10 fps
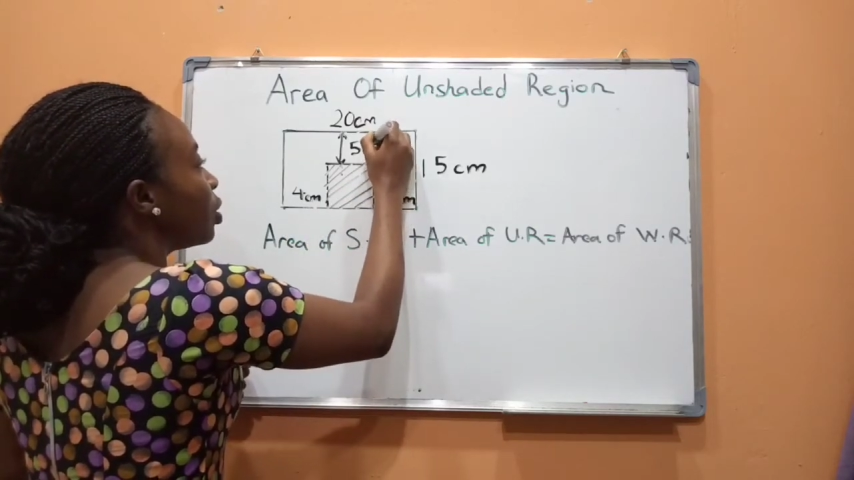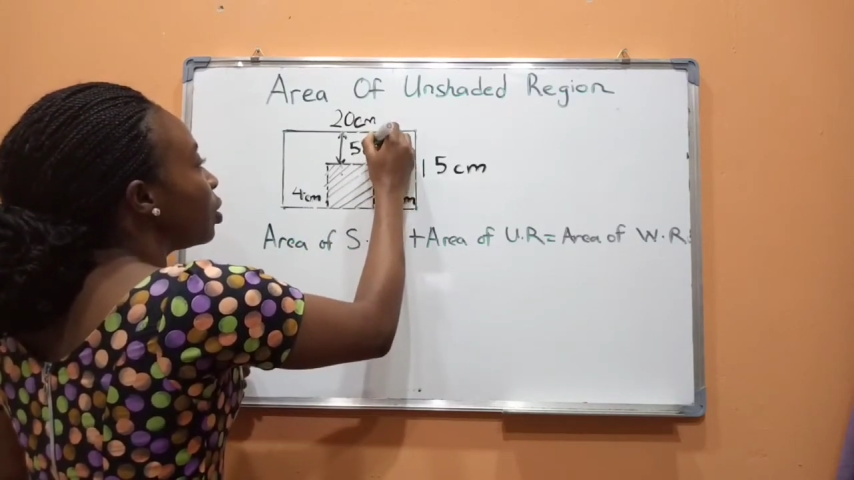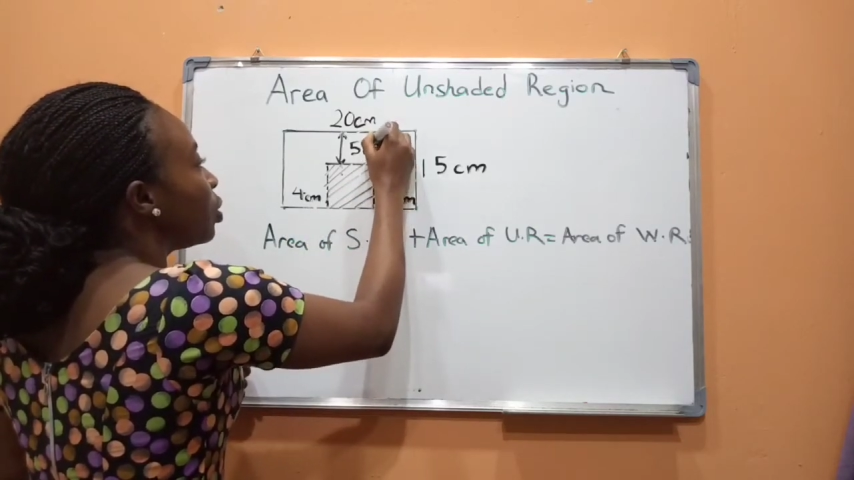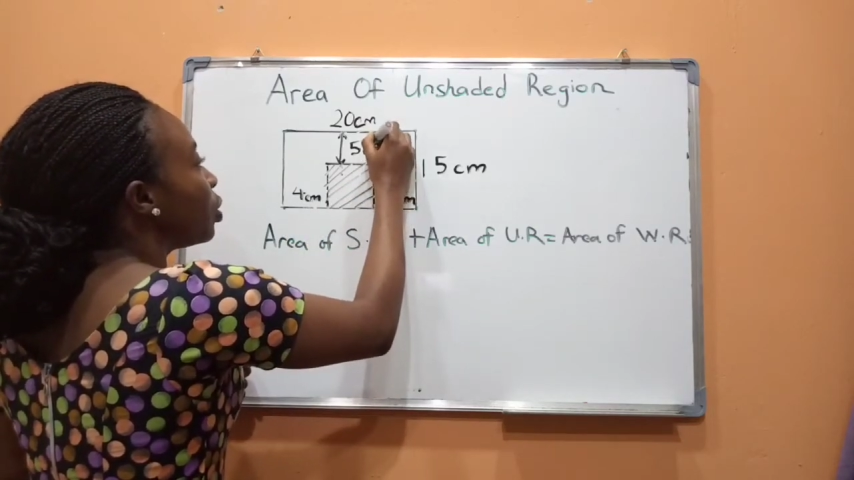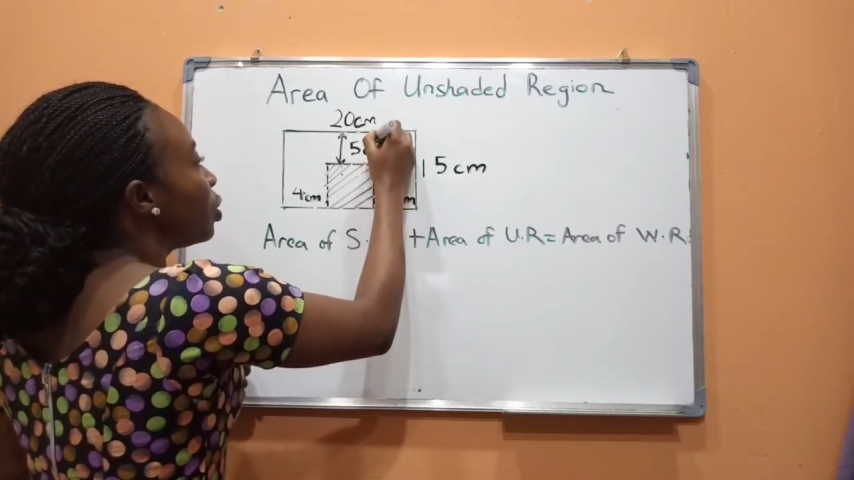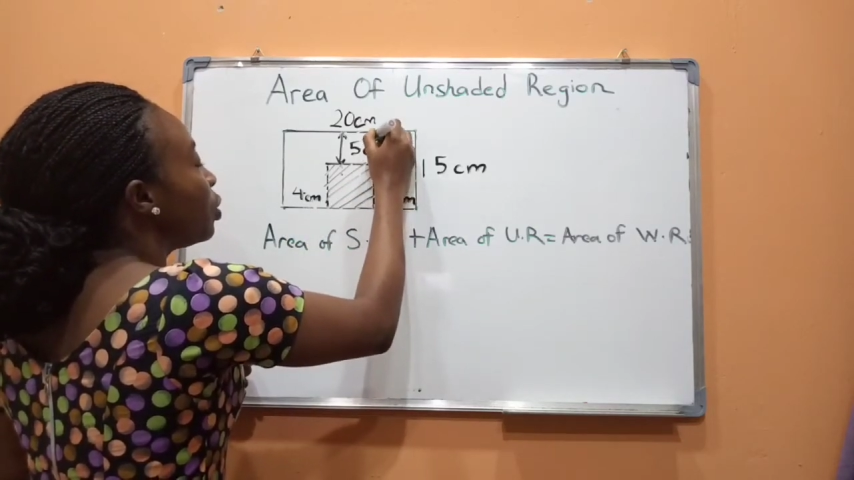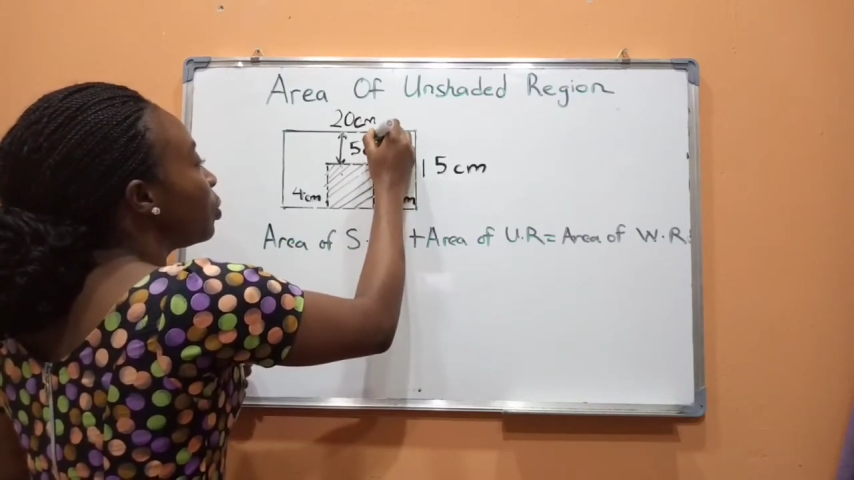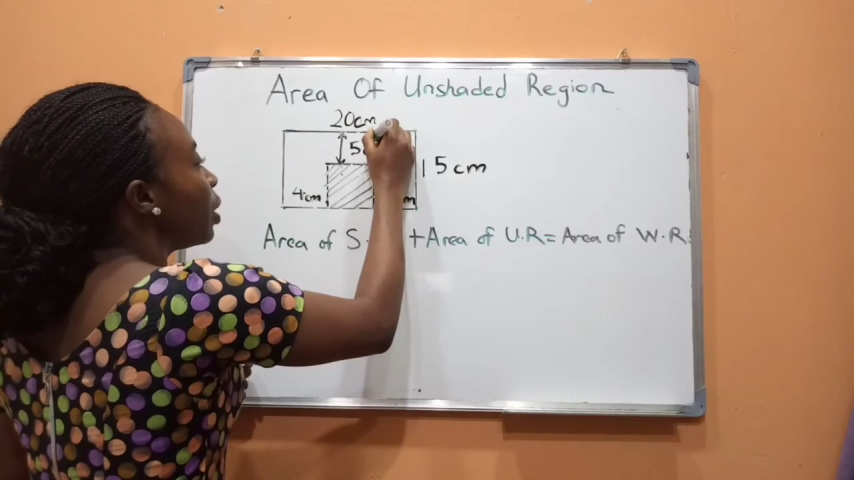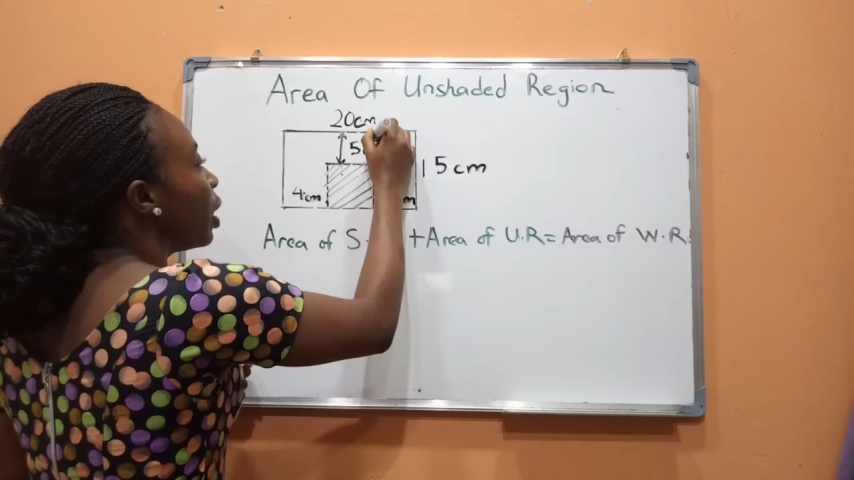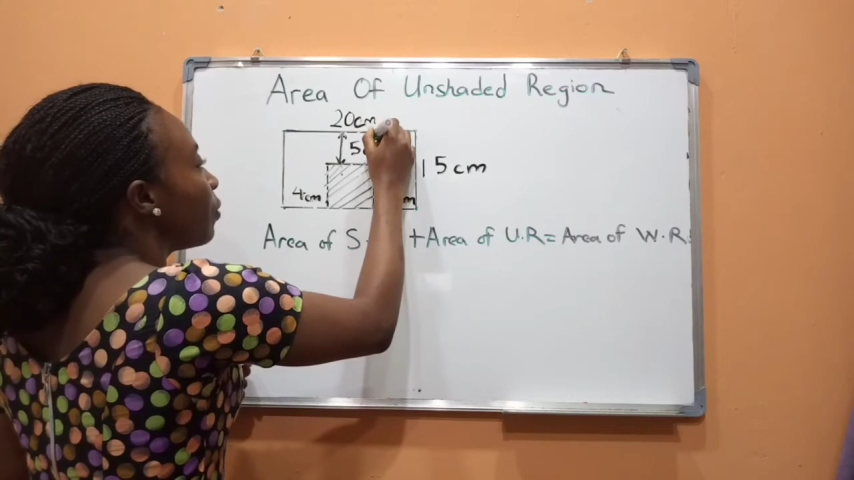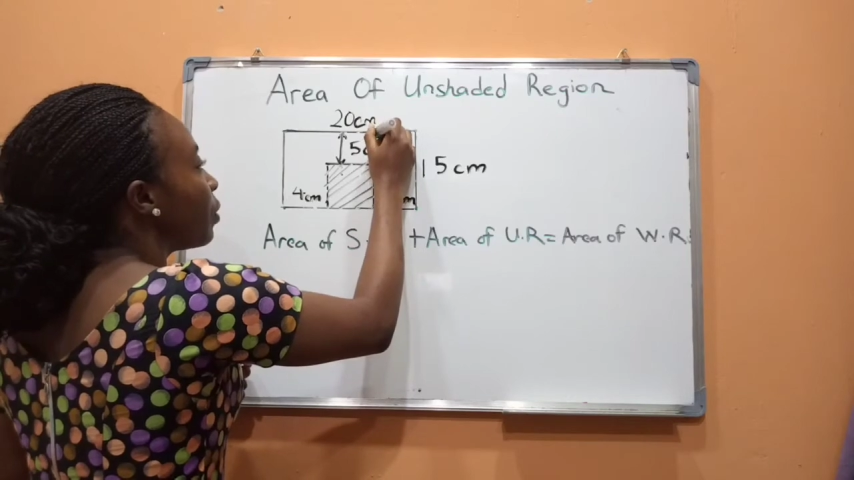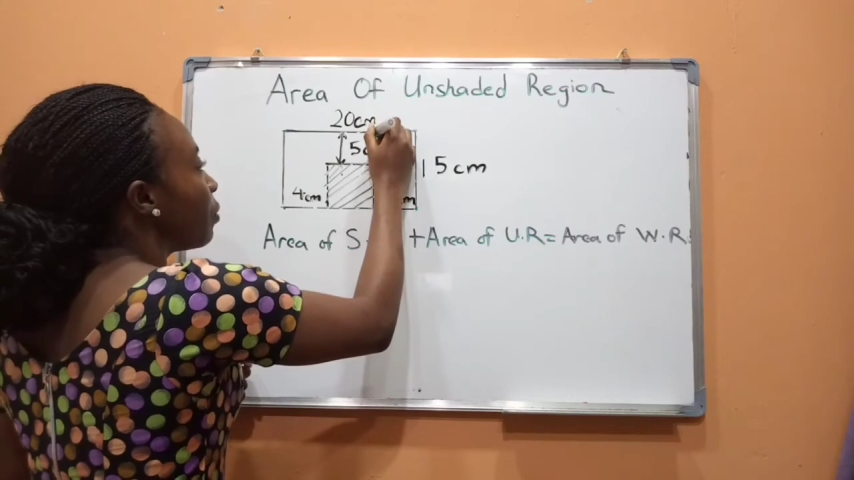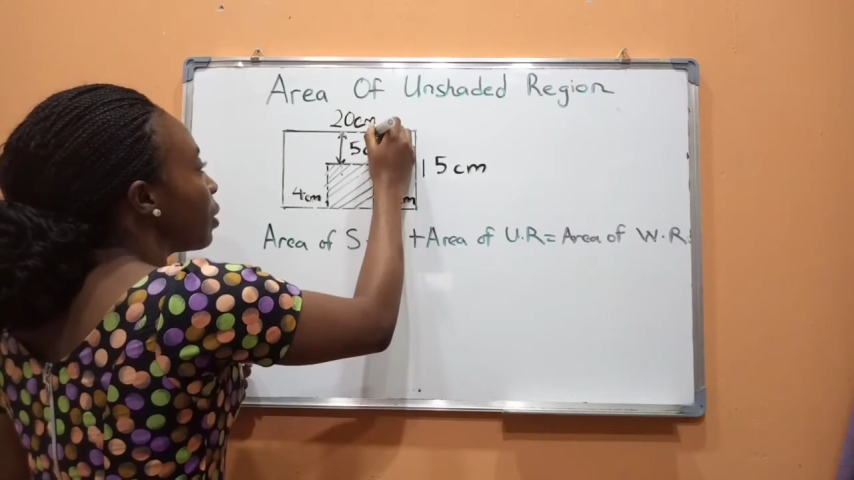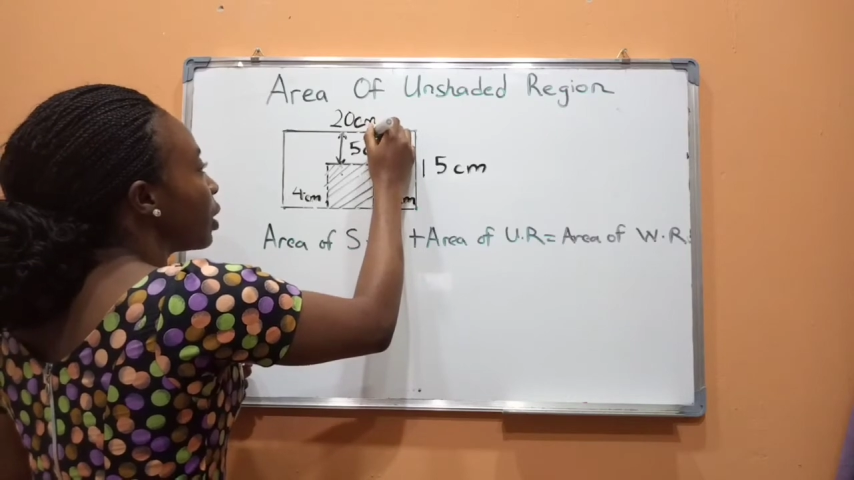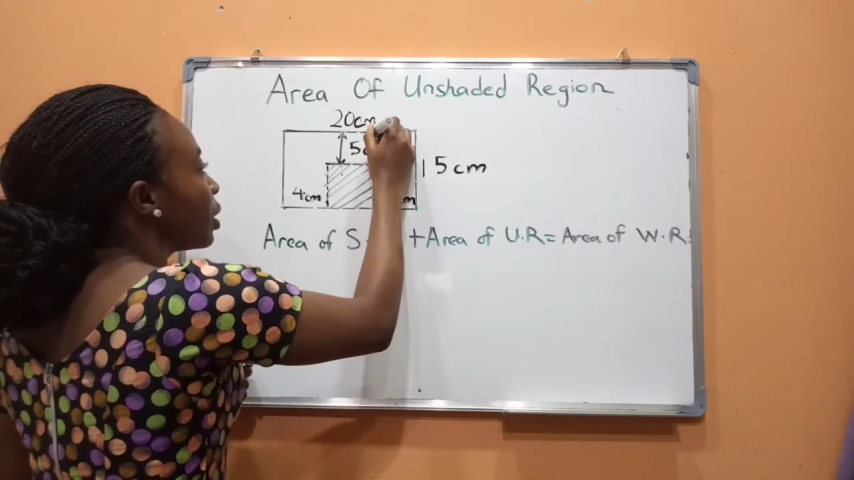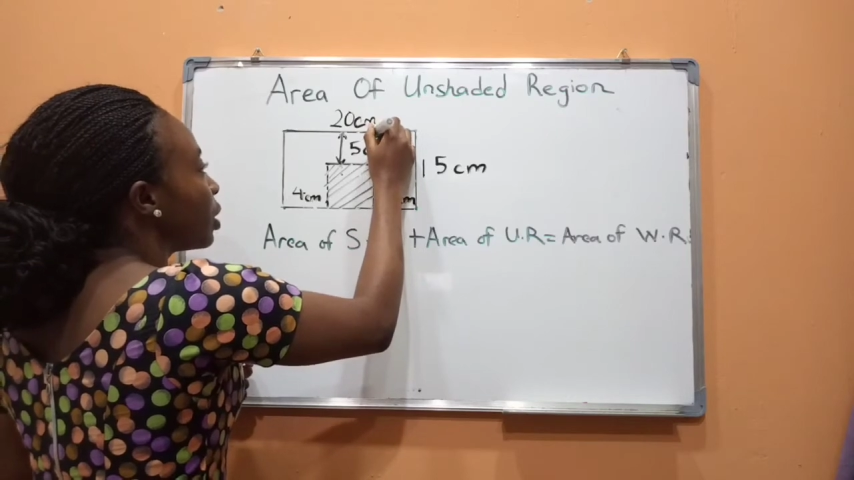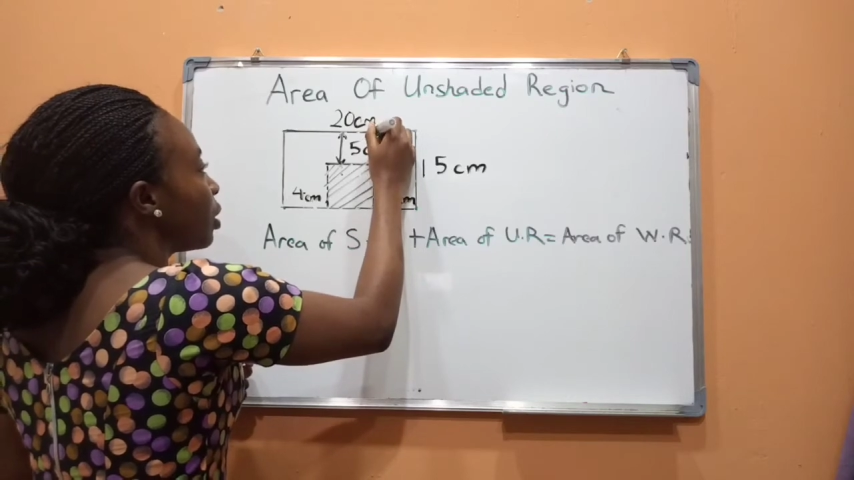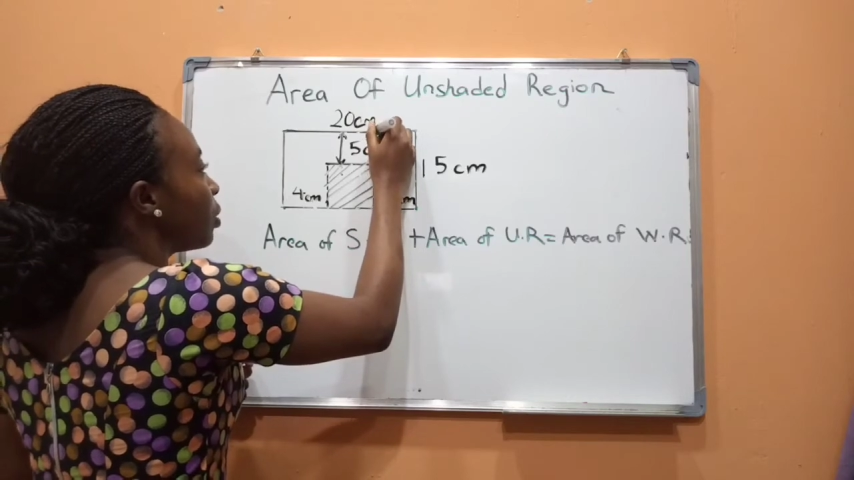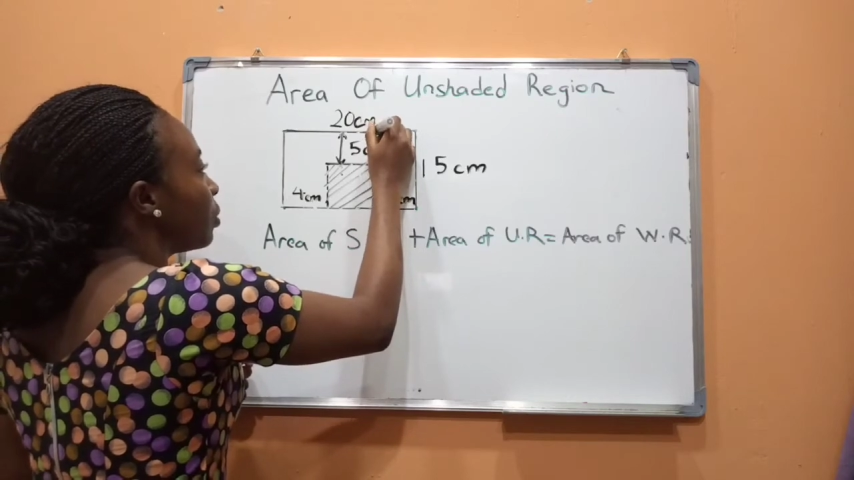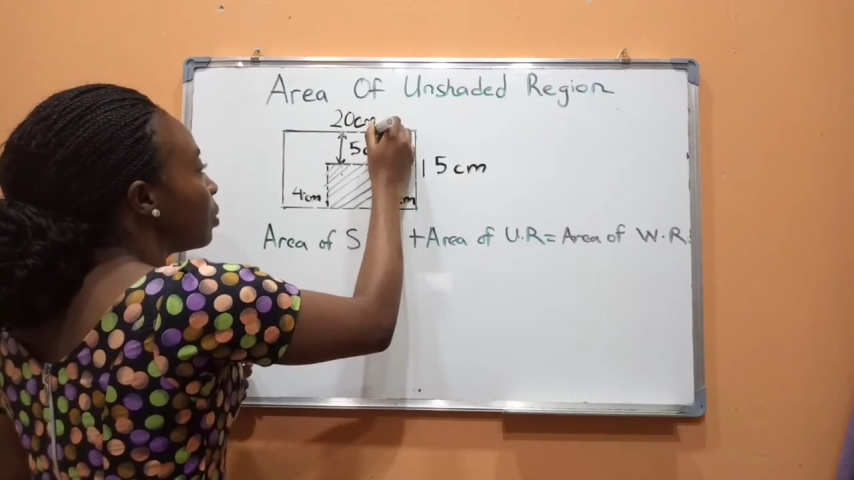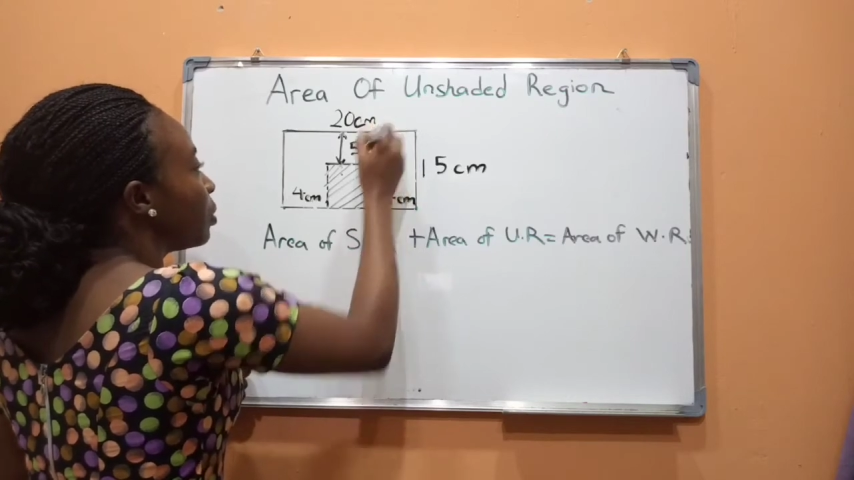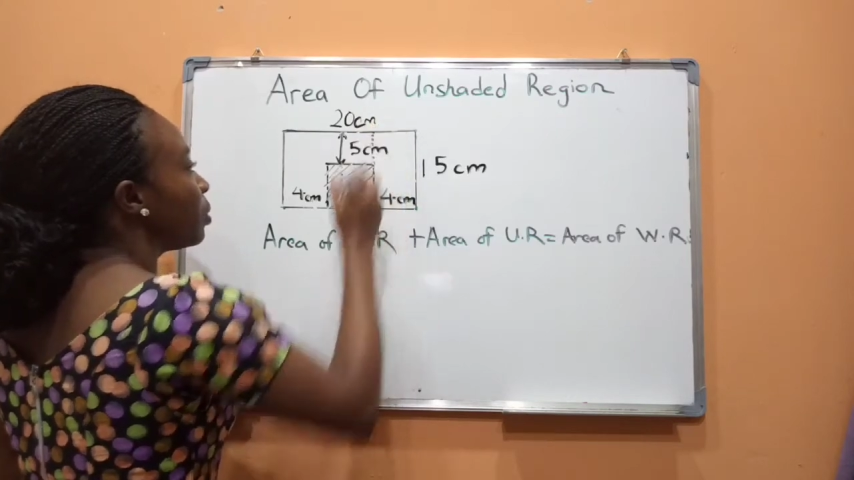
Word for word: you're going to have a rectangle.